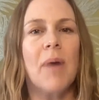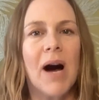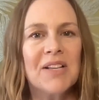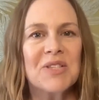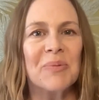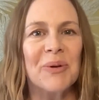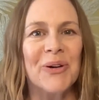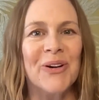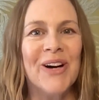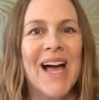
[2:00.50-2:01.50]

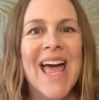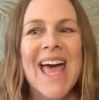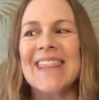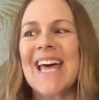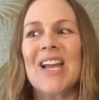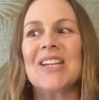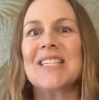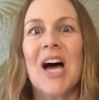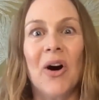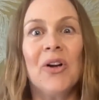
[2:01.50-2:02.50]
possible that
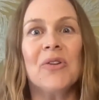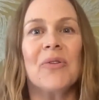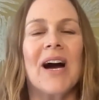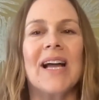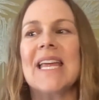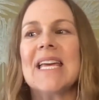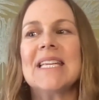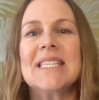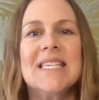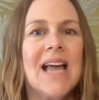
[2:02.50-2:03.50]
Telluride
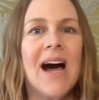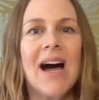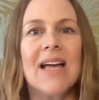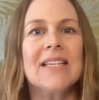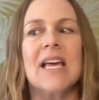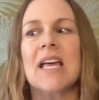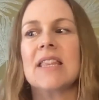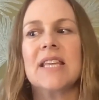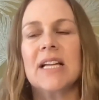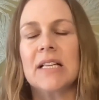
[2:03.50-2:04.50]
is not
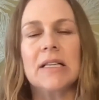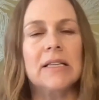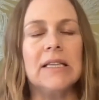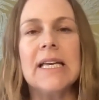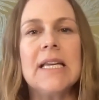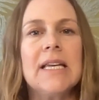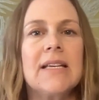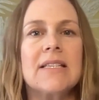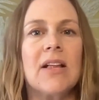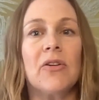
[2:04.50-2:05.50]
the
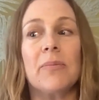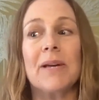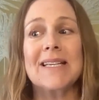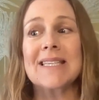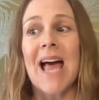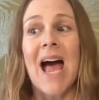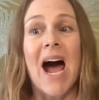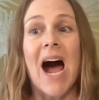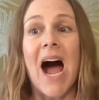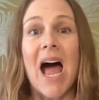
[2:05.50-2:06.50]
leading seller? Because
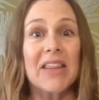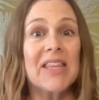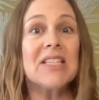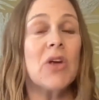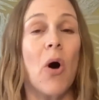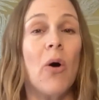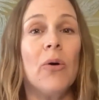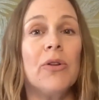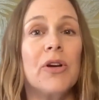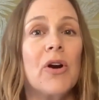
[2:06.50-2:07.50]
that's
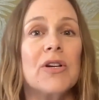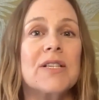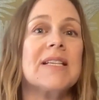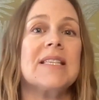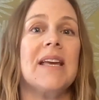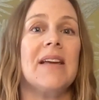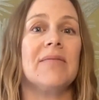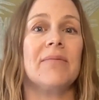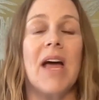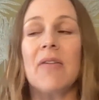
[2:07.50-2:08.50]
all the cars I see.
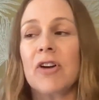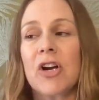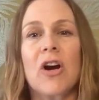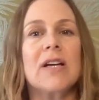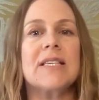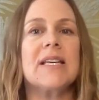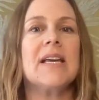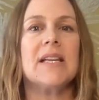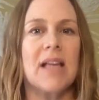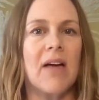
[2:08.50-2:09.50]
Every car I
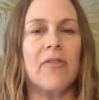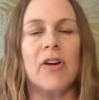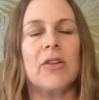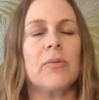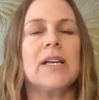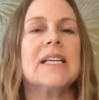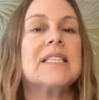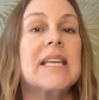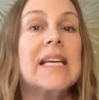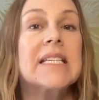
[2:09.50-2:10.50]
see, every other one
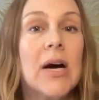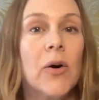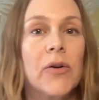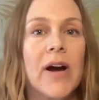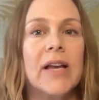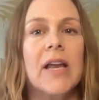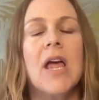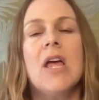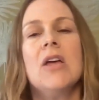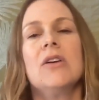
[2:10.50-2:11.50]
is like a Telluride.
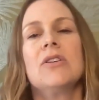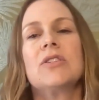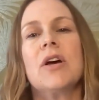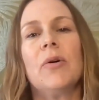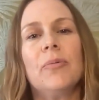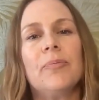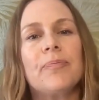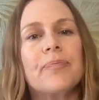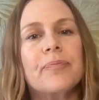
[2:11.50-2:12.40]
So